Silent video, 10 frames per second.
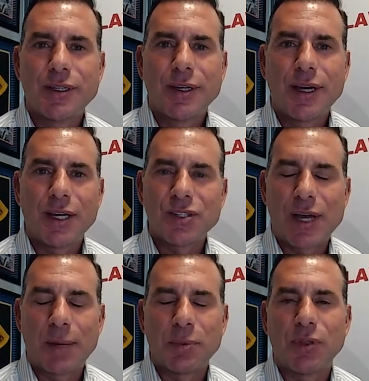has to
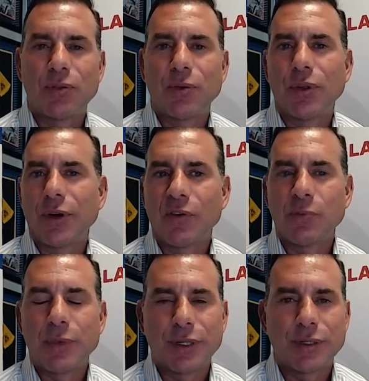happen through the
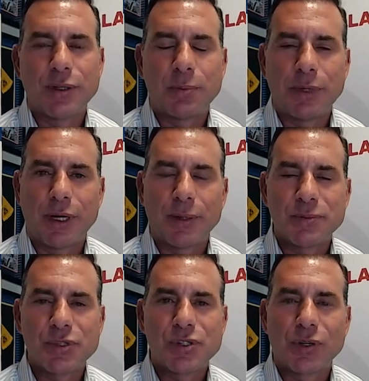government, it, it
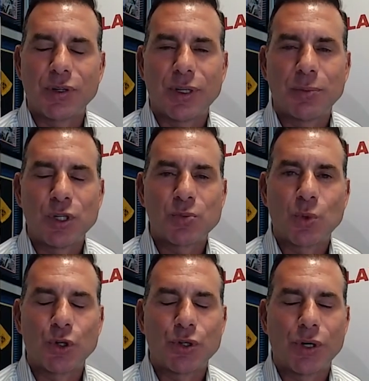becomes certainly a much
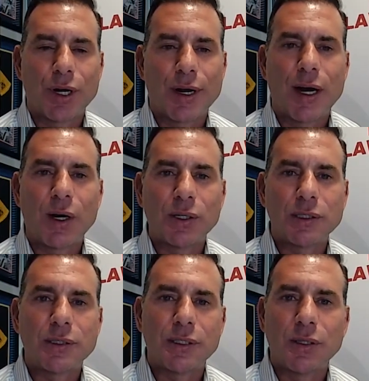more drawn out
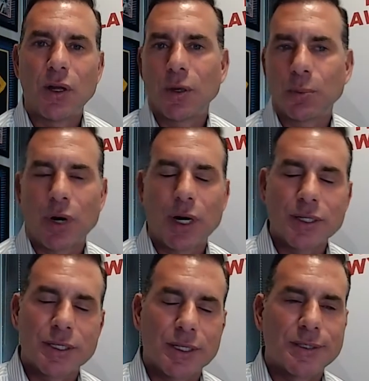and long
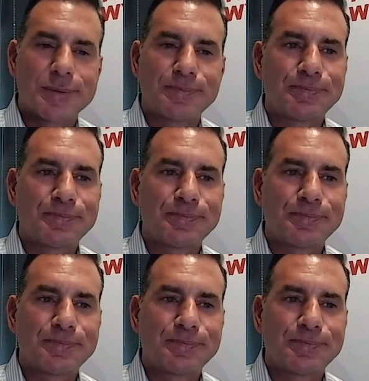process.